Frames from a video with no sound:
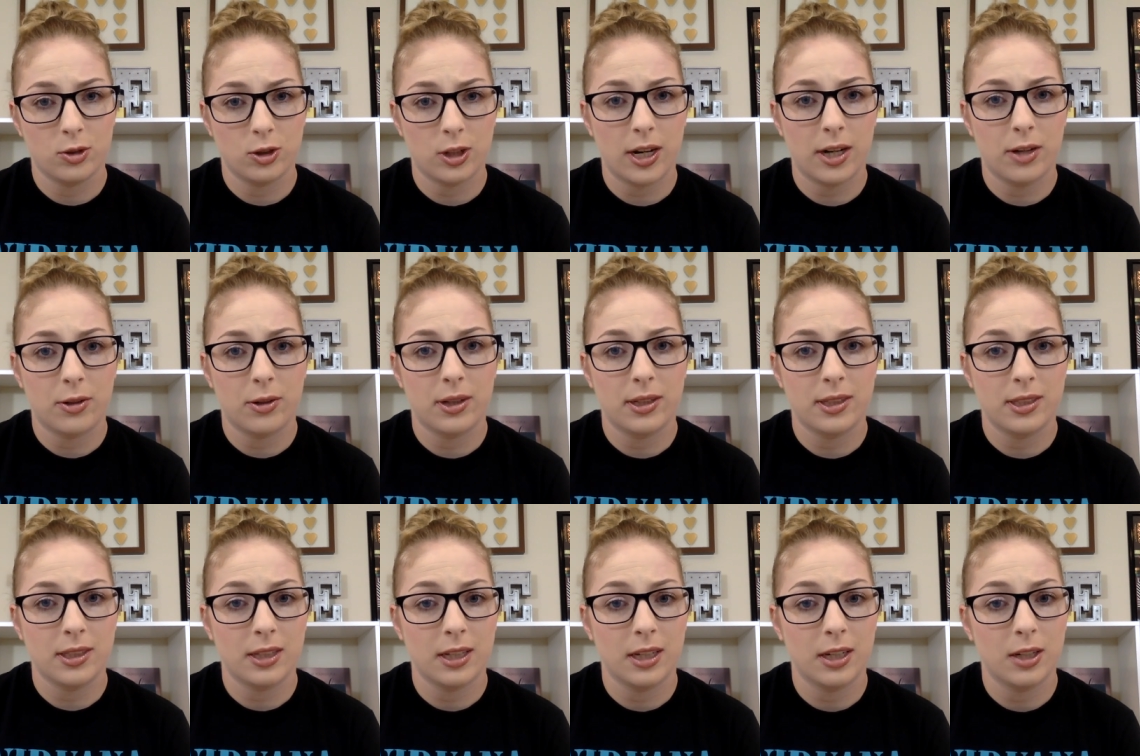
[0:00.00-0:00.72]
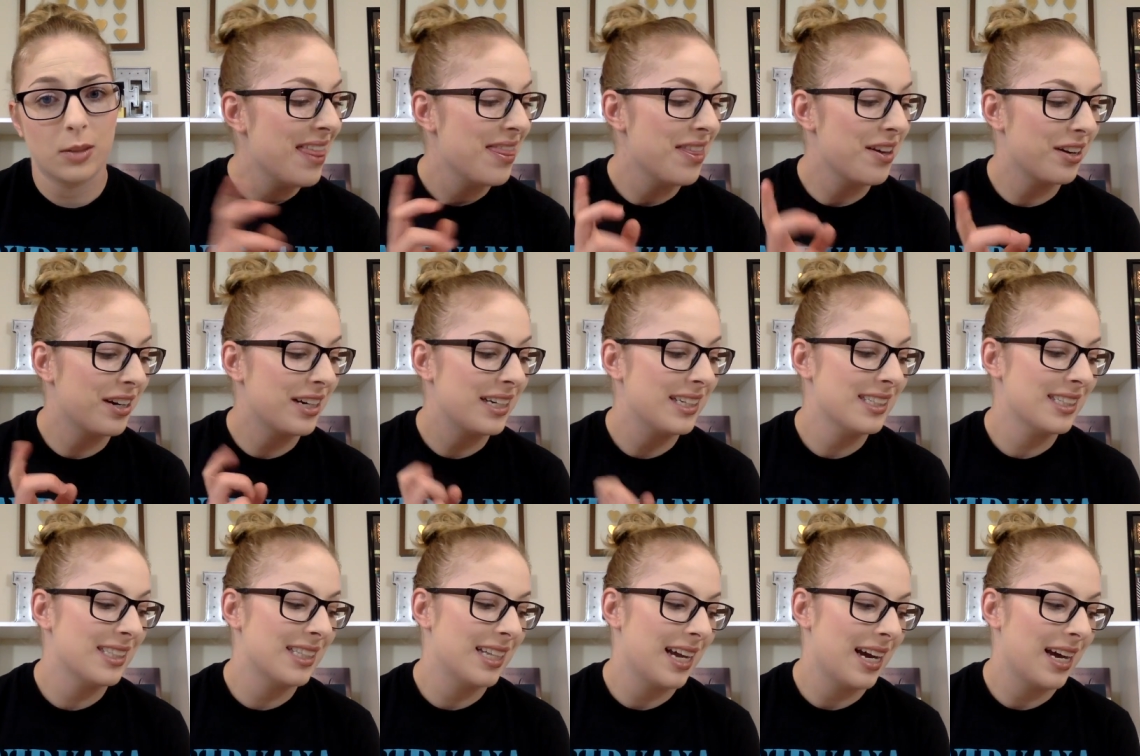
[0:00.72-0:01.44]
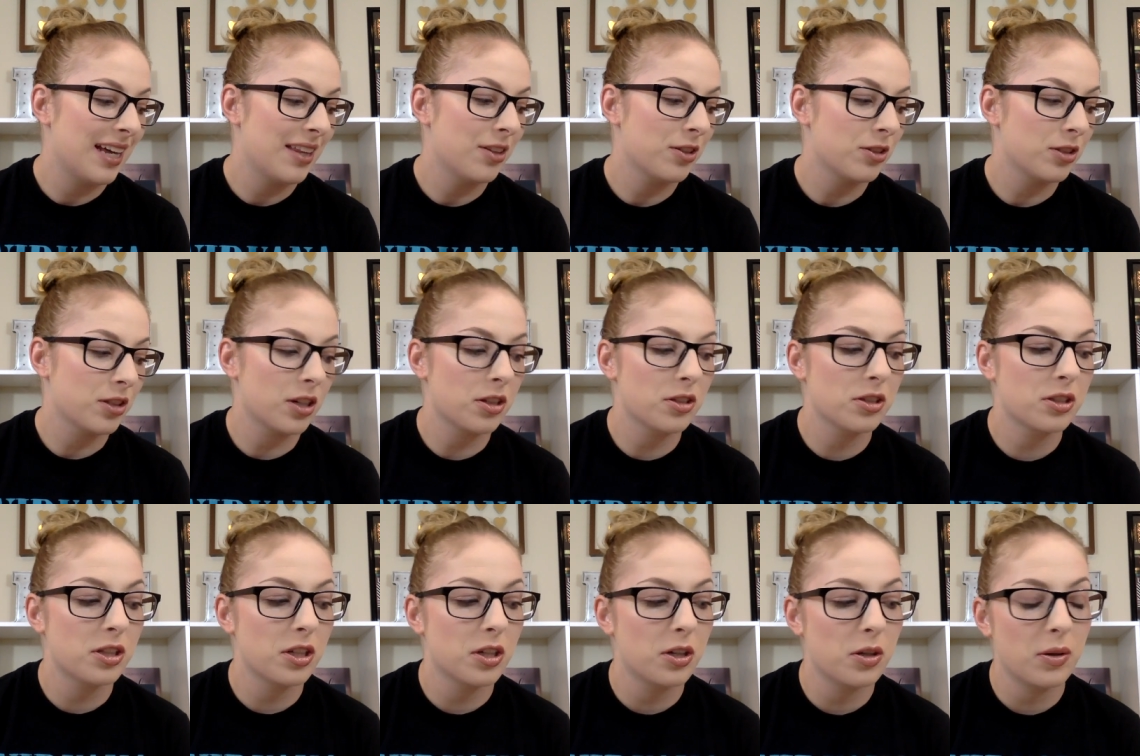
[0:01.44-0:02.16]
drag racing here. There is that. There's
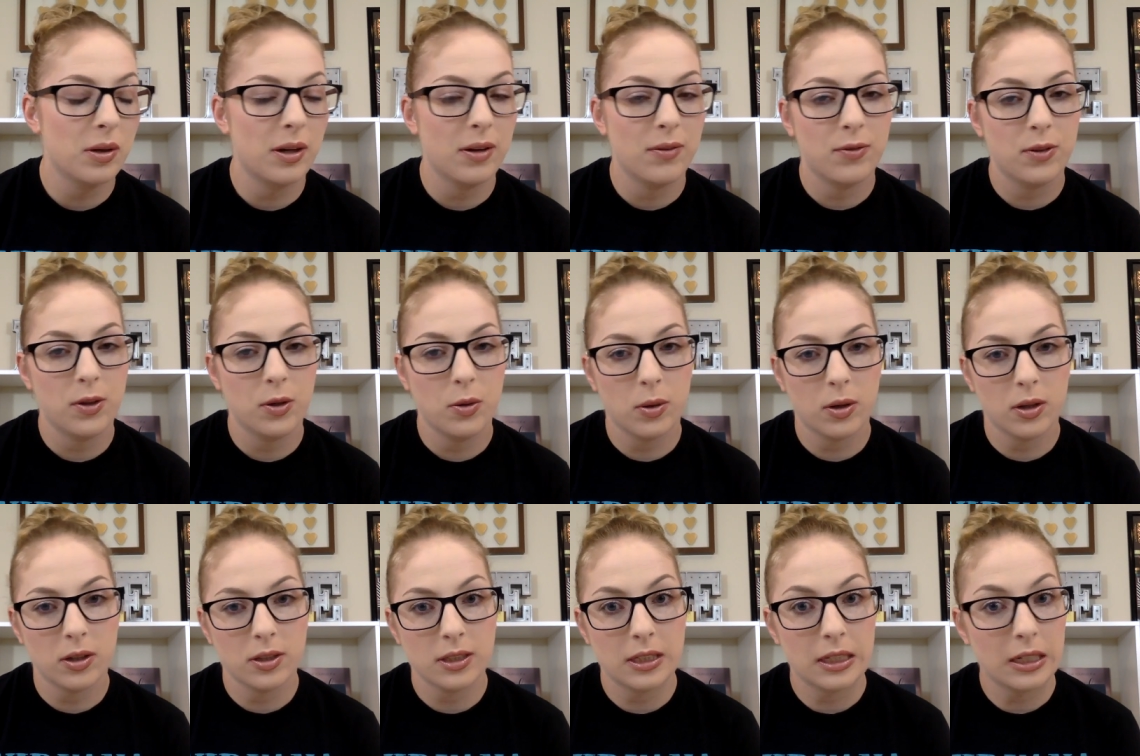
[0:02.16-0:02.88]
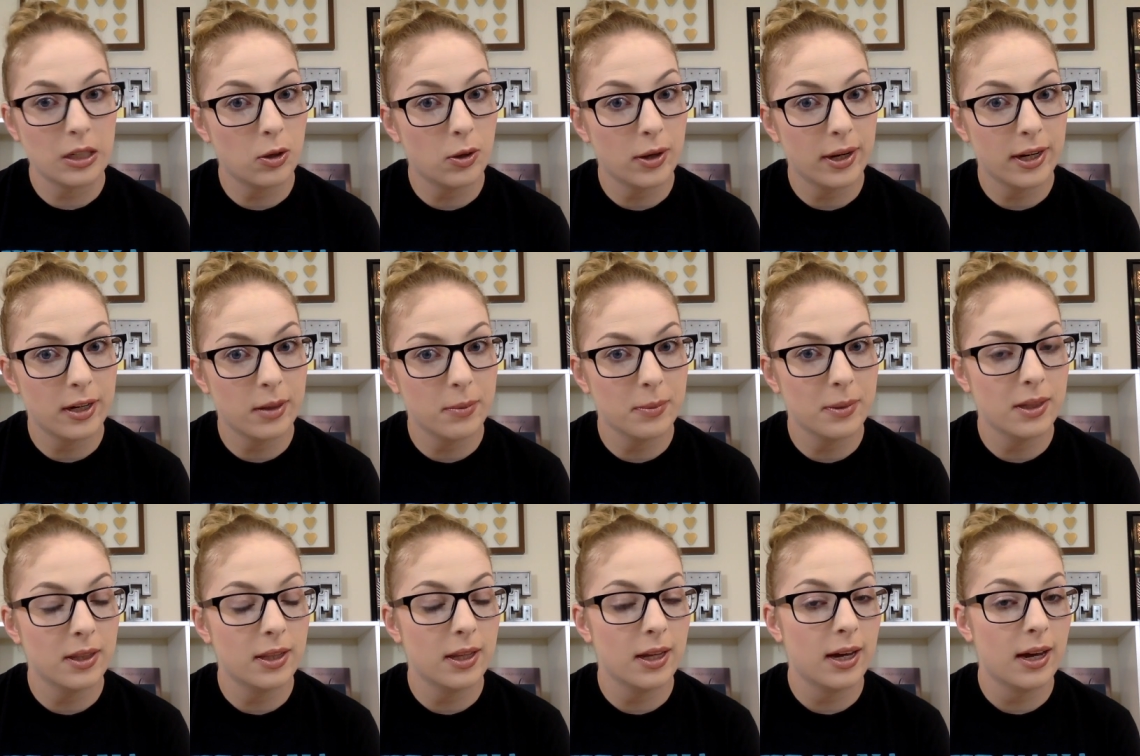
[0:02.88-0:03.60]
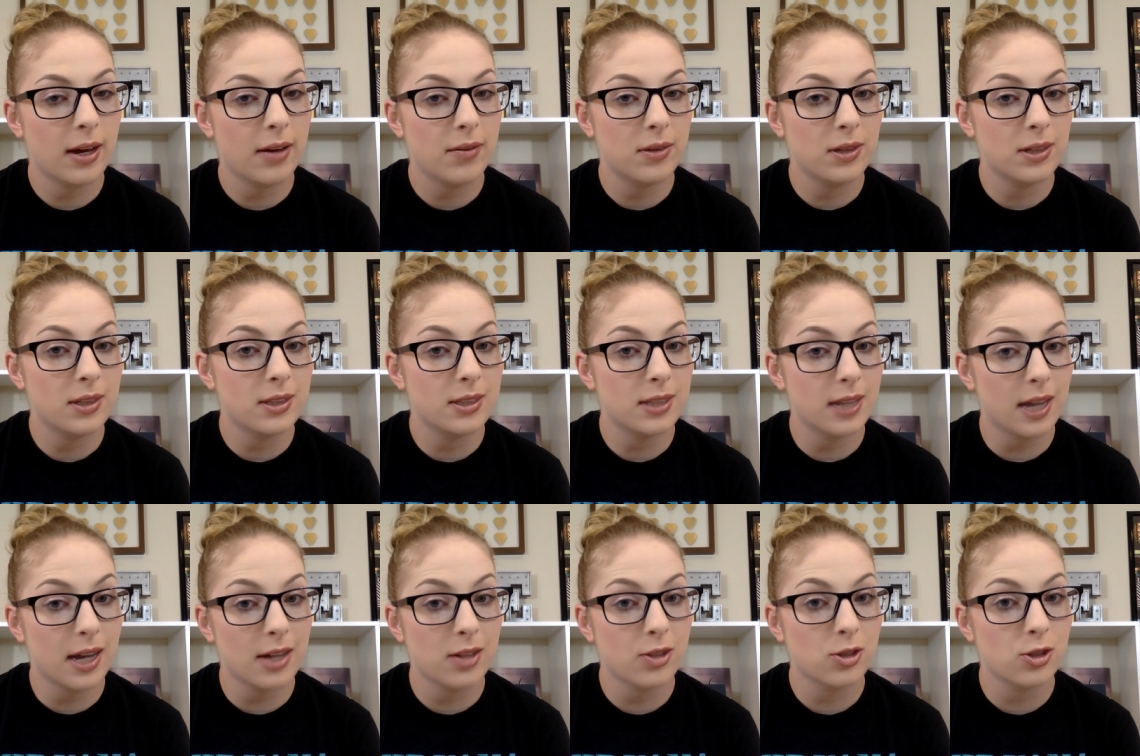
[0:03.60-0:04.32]
also, if you are a single airman, they have the
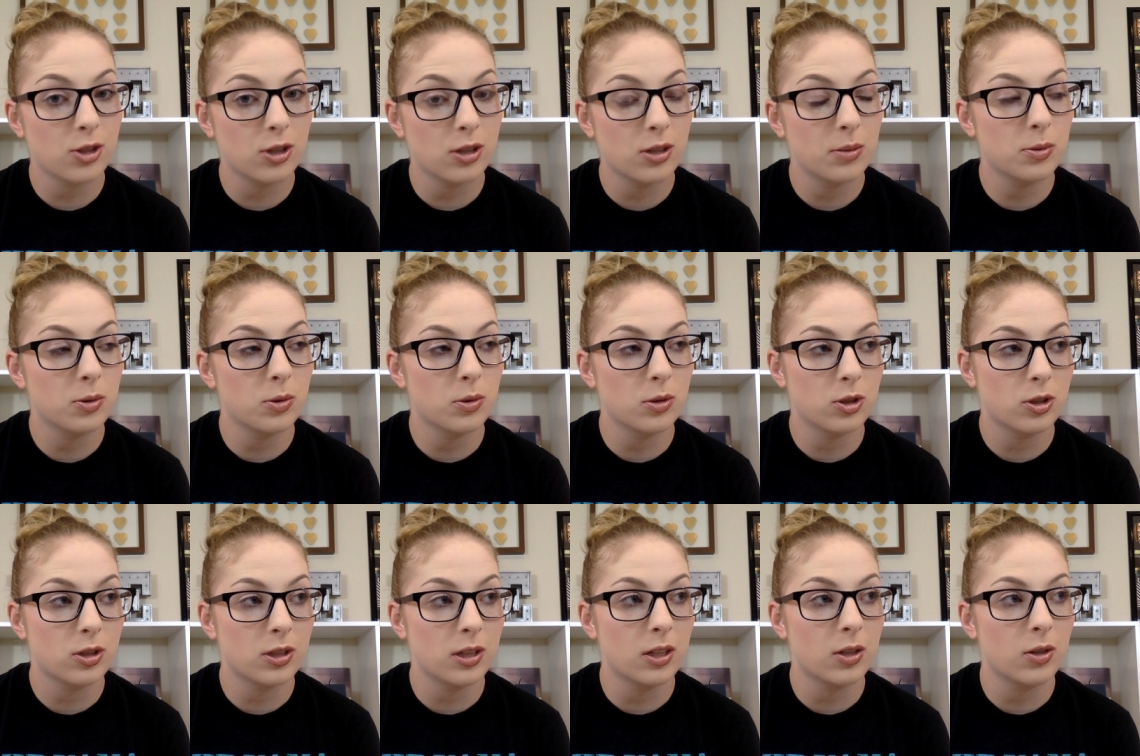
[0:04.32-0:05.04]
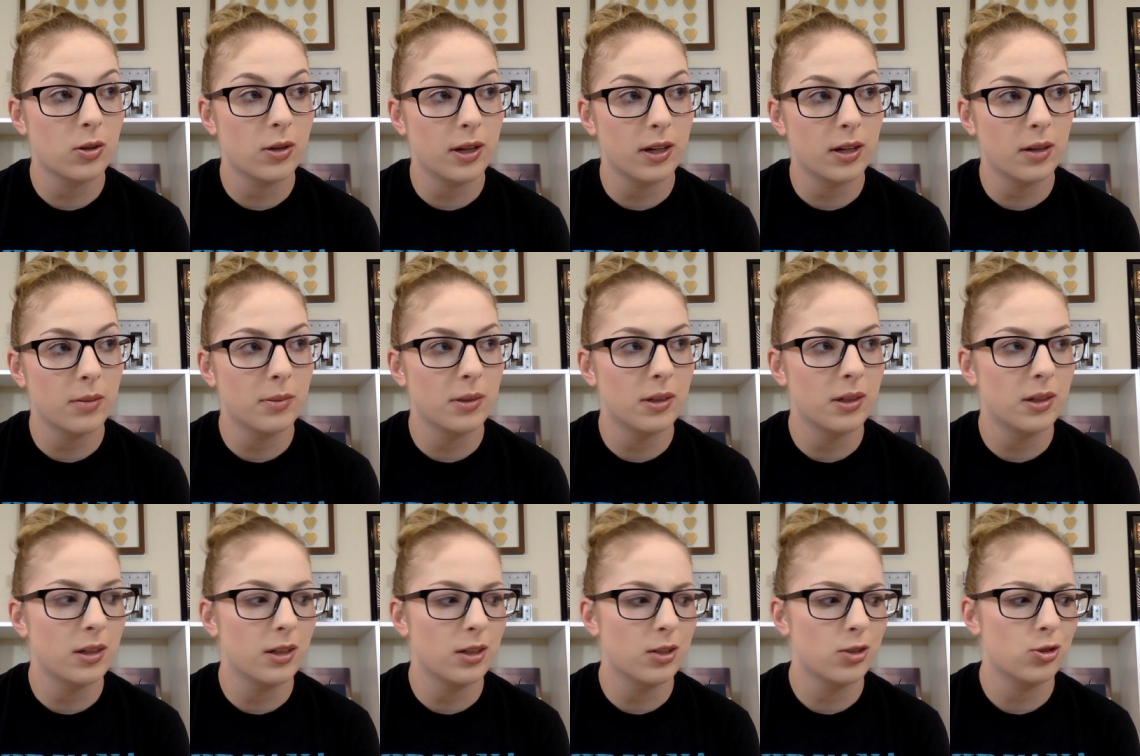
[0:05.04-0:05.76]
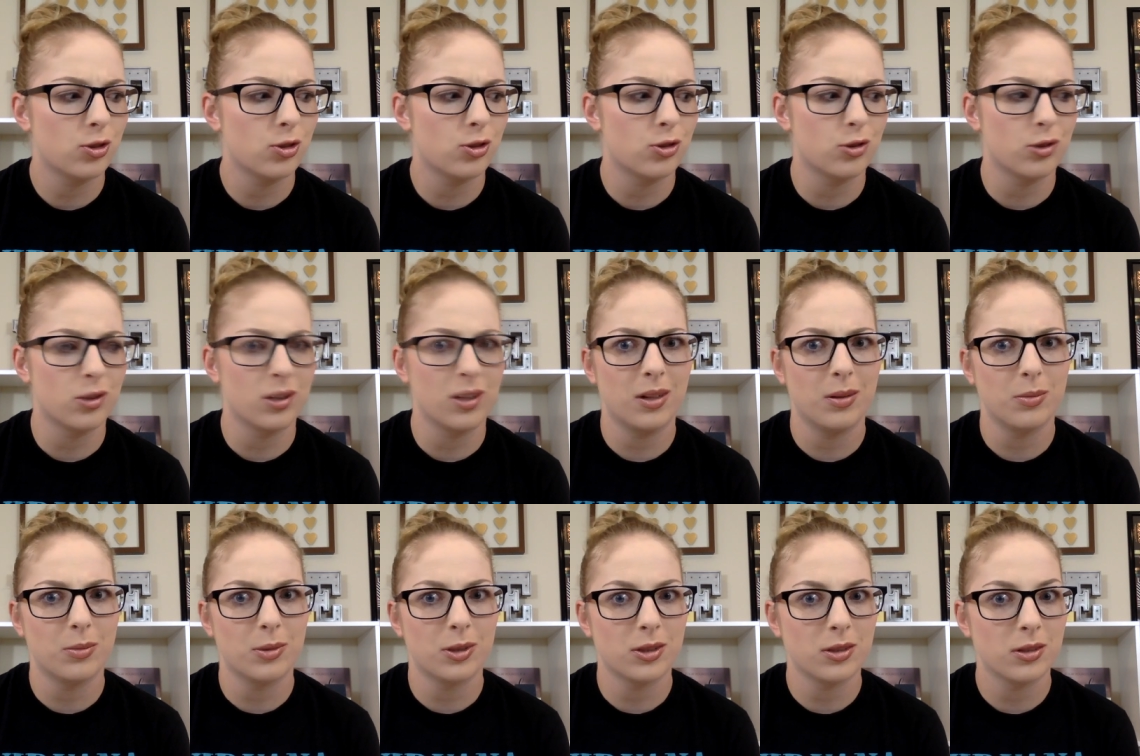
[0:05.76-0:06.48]
SACS trips, which Single Airman
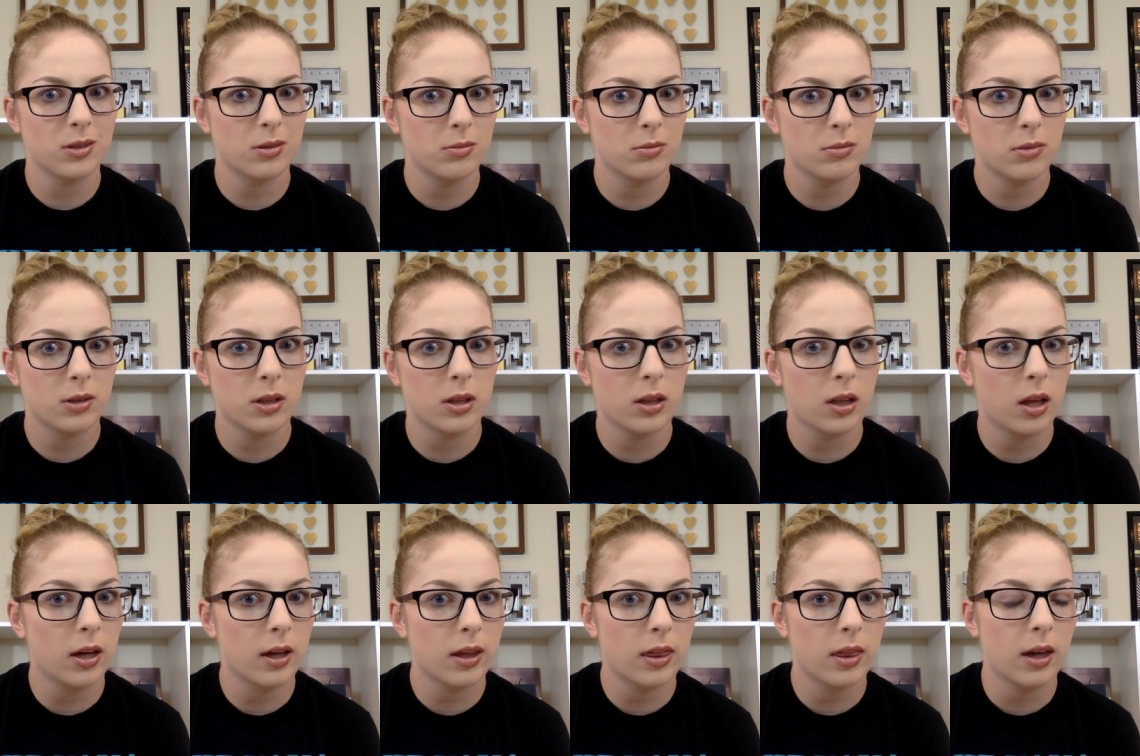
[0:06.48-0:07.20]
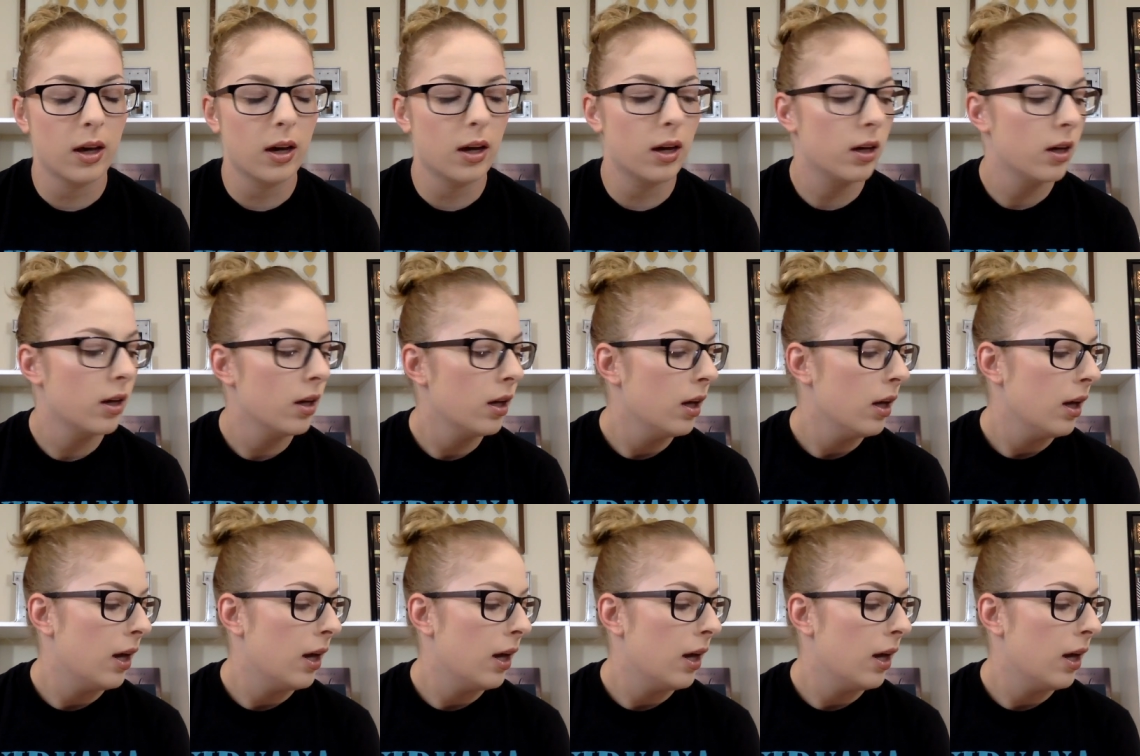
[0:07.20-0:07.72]
Extreme or something like that.